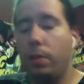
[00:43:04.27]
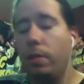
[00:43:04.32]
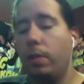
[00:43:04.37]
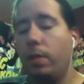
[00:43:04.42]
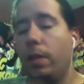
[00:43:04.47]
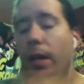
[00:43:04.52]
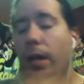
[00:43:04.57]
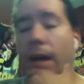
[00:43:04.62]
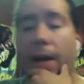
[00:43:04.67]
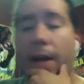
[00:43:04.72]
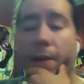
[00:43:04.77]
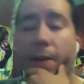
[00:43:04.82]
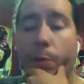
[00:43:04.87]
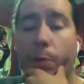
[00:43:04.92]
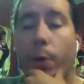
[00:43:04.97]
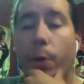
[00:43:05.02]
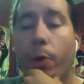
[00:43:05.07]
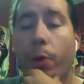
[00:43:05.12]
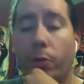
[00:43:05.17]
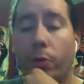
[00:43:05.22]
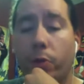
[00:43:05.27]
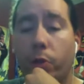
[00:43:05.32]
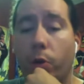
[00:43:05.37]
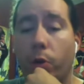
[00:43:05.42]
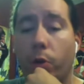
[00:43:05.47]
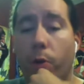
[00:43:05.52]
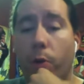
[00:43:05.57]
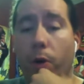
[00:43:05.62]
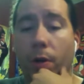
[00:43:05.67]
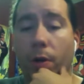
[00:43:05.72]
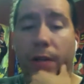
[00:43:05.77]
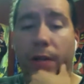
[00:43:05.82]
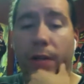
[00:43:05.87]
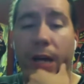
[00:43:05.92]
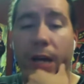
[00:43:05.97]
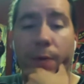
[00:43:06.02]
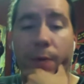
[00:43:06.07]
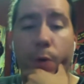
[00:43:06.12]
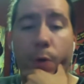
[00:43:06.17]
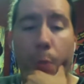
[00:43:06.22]
that I've spoken to are in
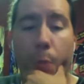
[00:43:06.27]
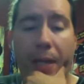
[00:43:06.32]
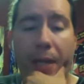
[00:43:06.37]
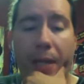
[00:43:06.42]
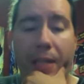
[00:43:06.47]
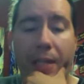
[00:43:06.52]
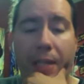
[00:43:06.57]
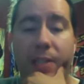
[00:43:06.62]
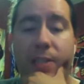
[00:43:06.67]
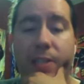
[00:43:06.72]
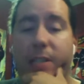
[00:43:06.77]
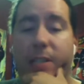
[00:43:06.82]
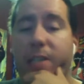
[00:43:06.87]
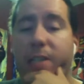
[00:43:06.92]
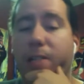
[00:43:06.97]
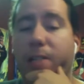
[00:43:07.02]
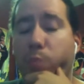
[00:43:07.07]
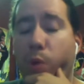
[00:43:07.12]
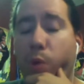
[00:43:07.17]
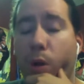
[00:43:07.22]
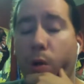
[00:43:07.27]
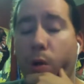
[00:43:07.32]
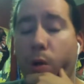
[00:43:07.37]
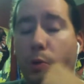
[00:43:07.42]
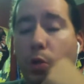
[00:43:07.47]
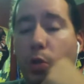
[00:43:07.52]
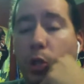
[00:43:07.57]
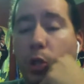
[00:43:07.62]
kind of a wait-and-see approach.